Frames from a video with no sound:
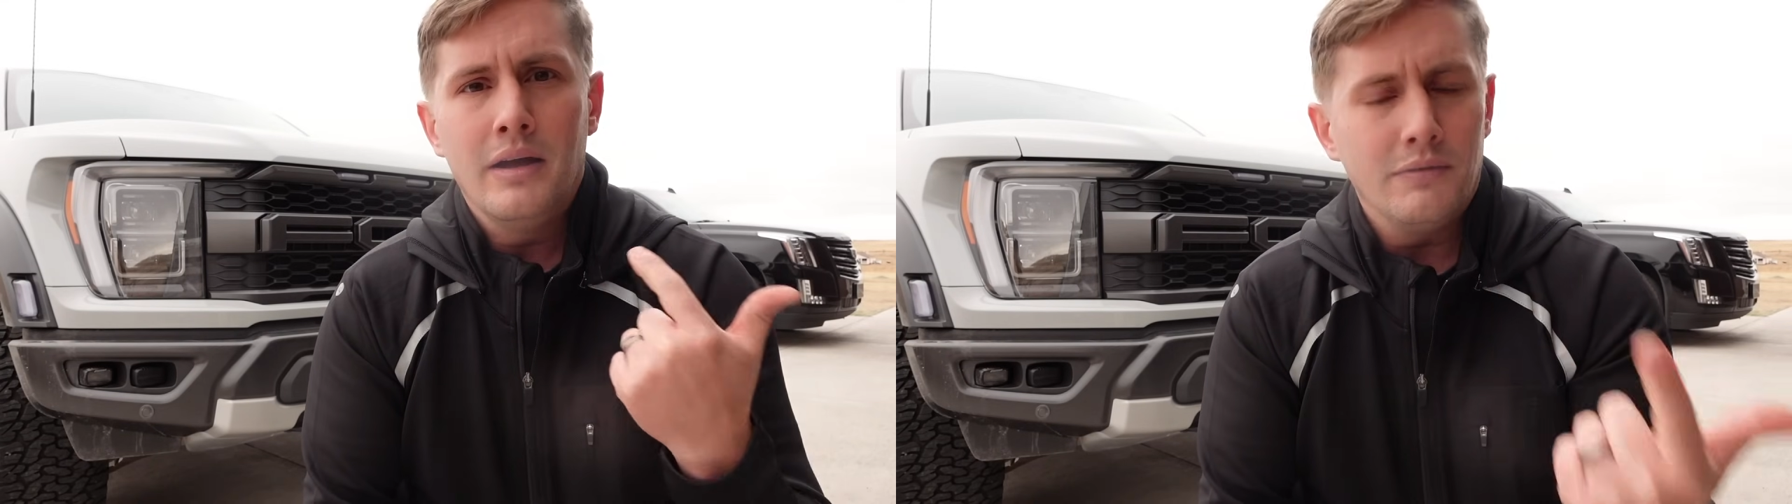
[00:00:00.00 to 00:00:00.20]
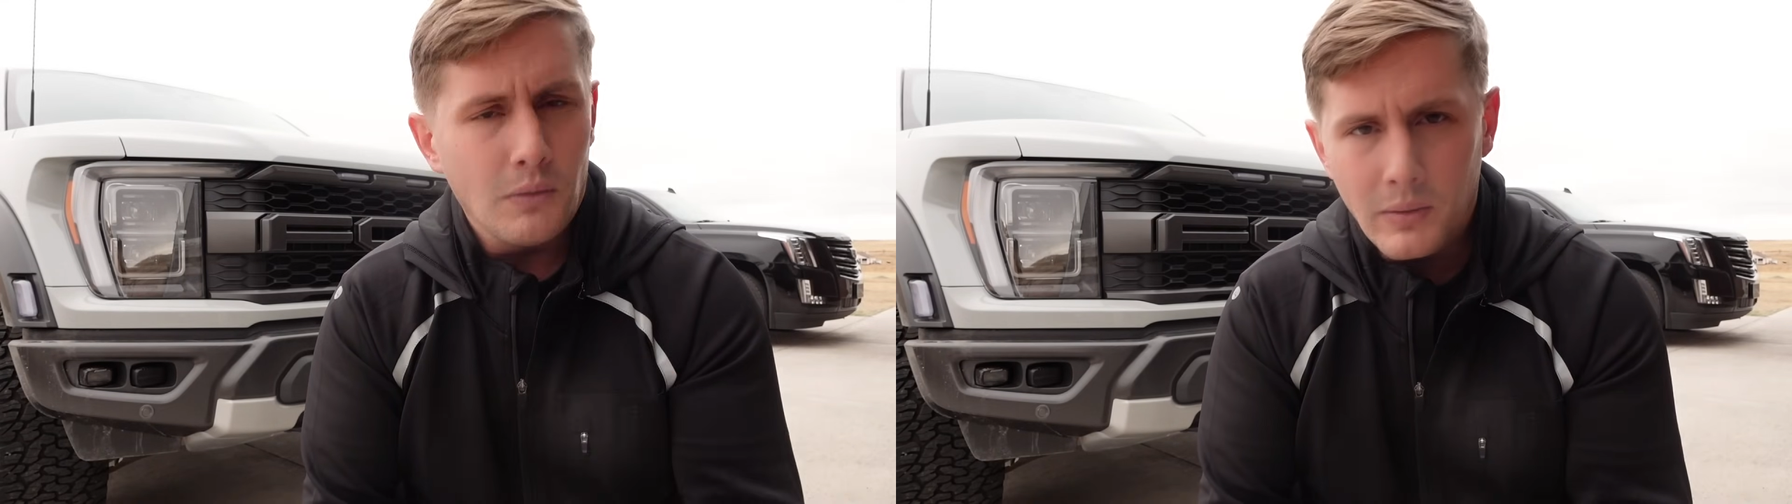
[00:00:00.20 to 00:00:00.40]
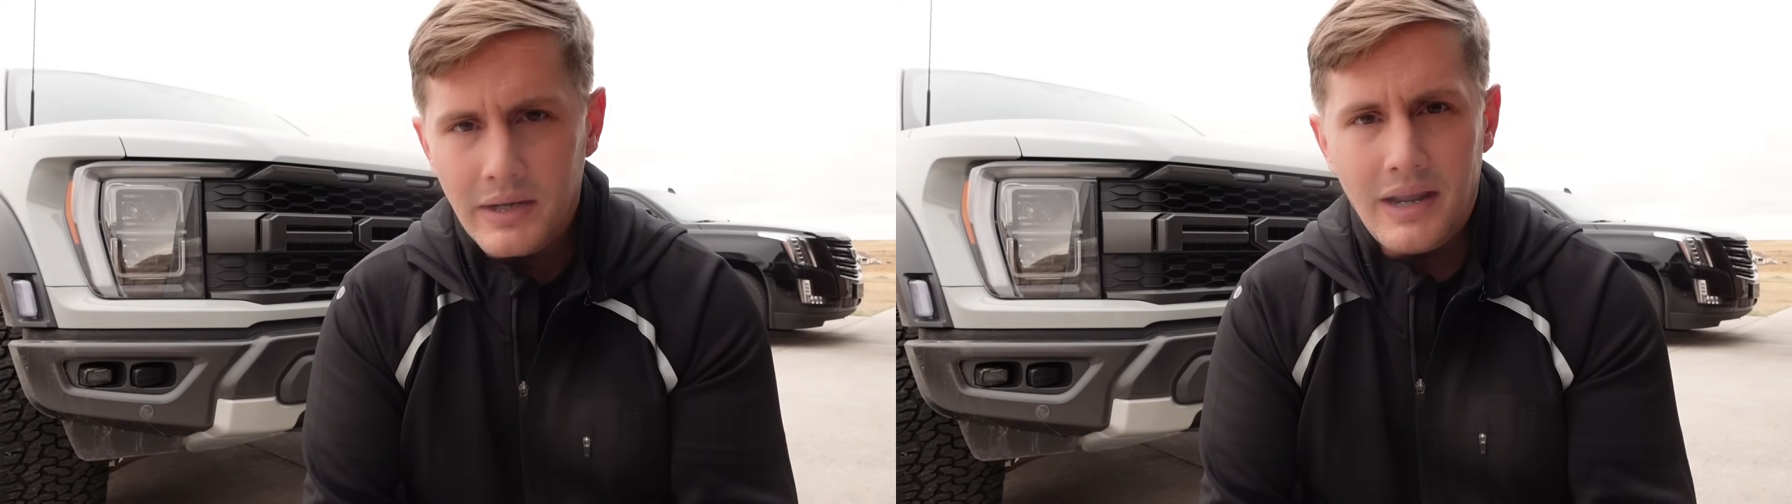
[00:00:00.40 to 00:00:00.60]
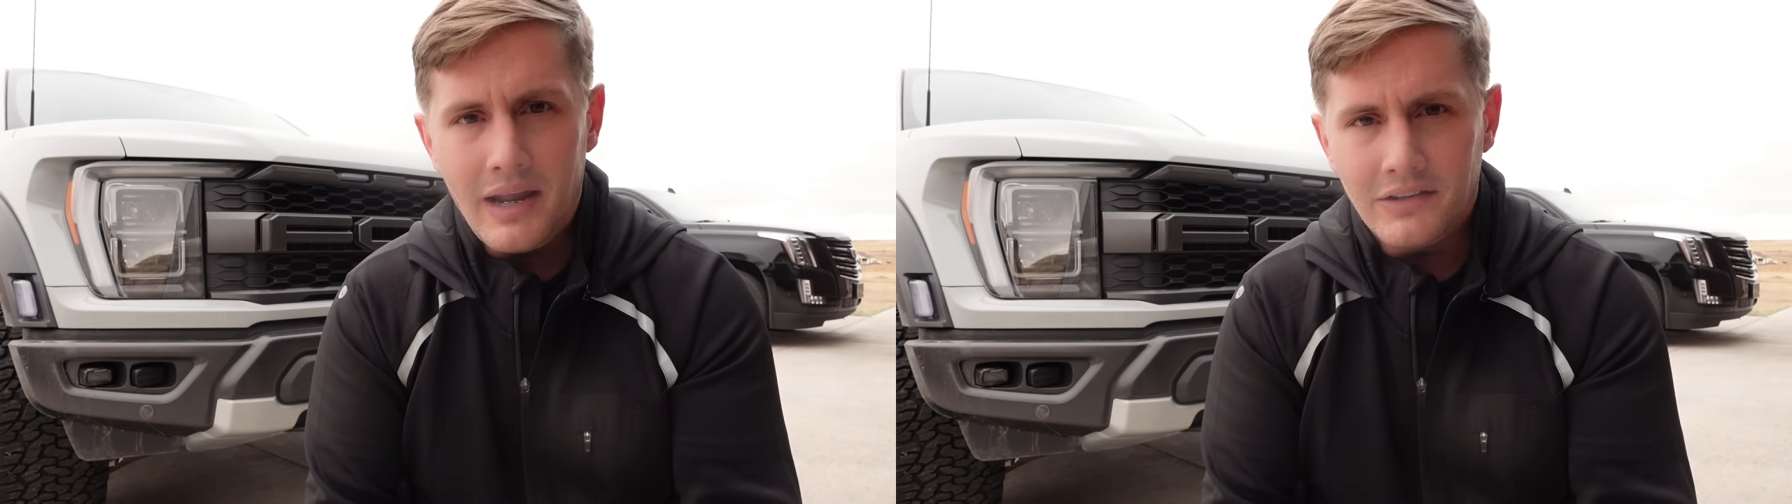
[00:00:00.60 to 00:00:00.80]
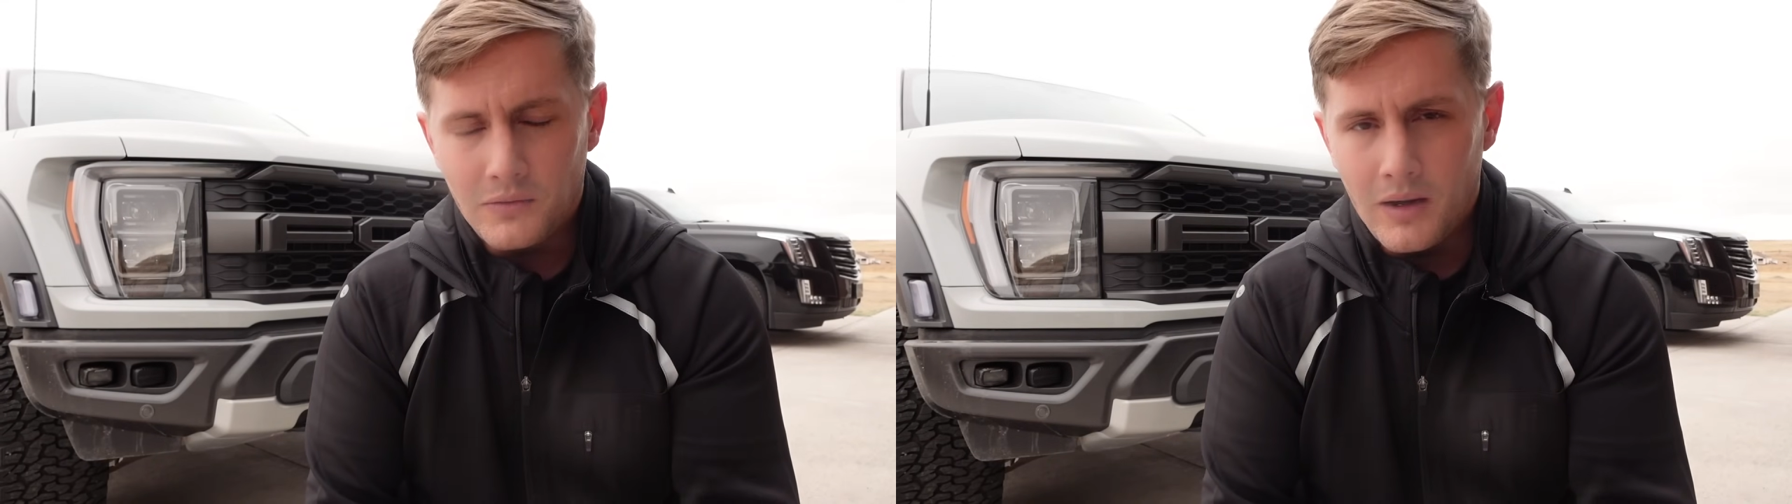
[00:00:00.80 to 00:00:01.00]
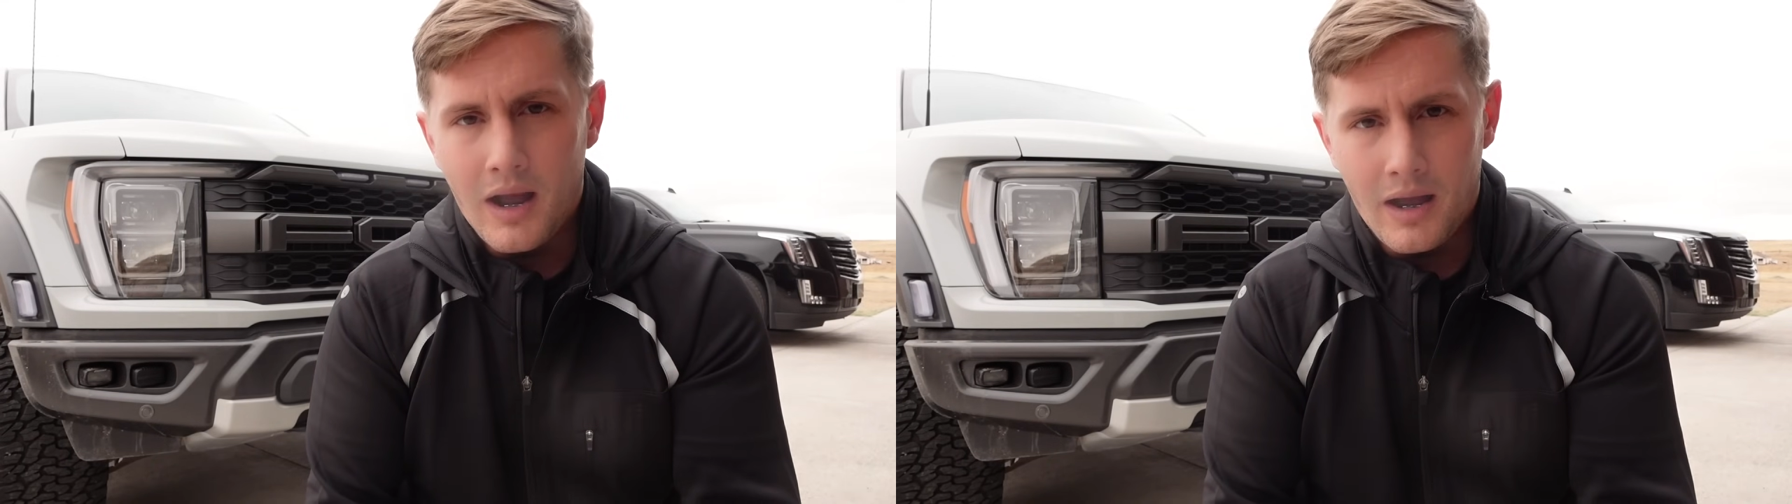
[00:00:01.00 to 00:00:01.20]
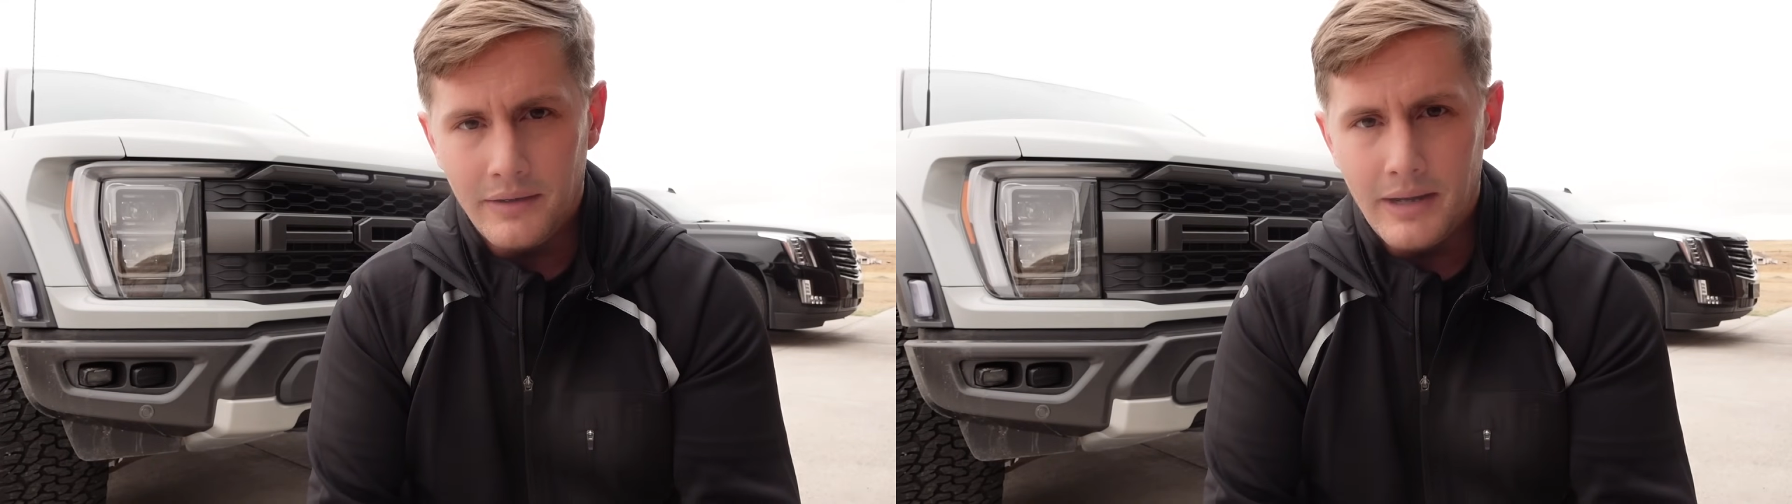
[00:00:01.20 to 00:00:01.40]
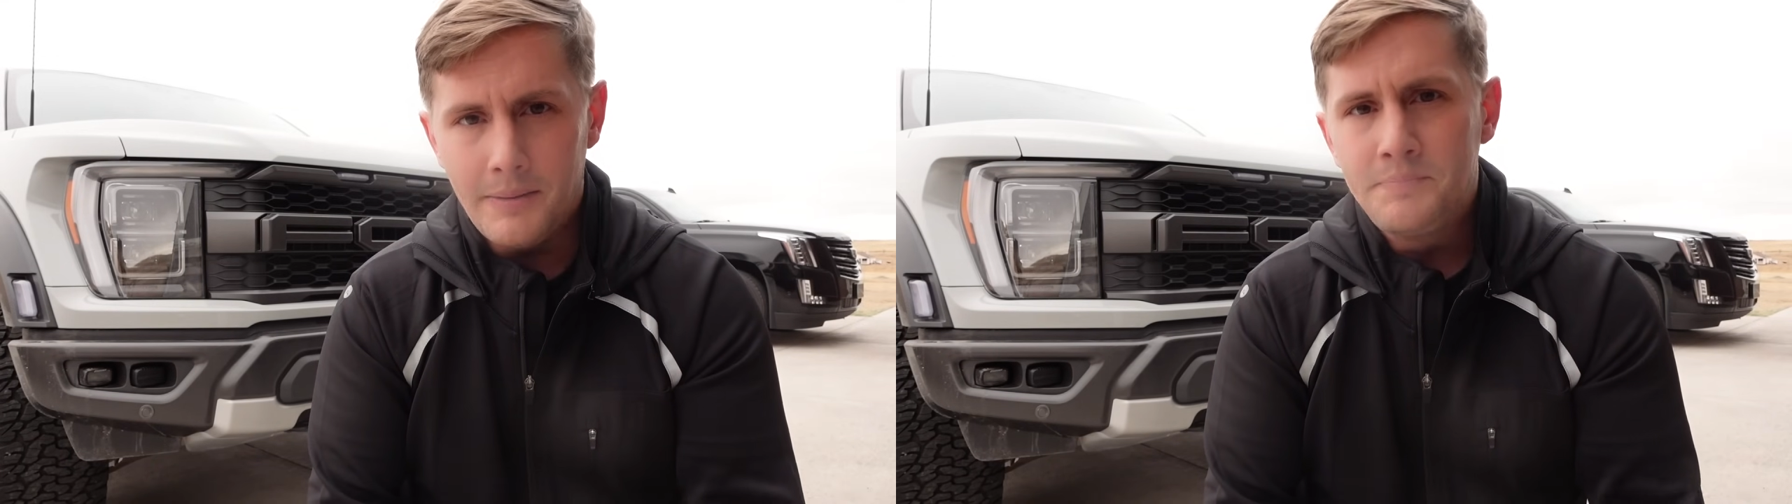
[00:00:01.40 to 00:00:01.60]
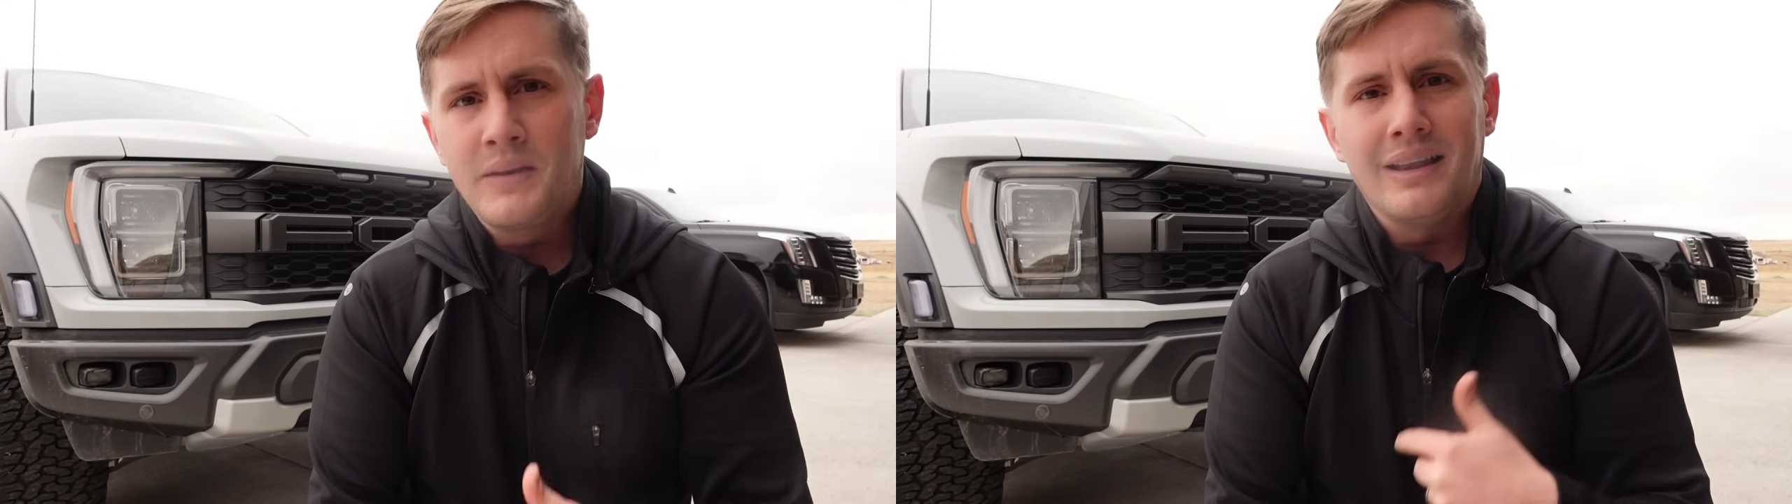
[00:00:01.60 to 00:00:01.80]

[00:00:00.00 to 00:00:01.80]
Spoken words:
40 days for Honda,